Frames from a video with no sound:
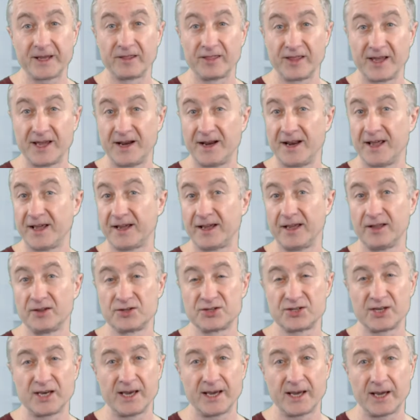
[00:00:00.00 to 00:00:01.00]
Then I can
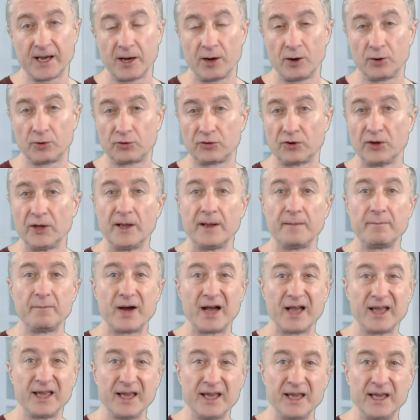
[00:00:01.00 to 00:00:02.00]
check out
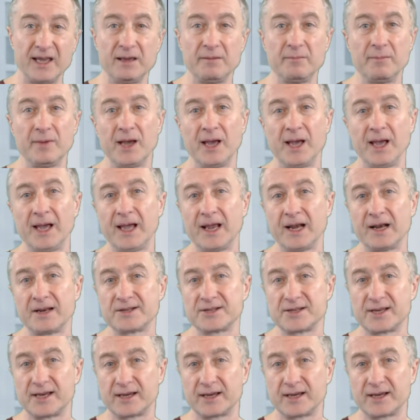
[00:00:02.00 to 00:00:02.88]
my emails,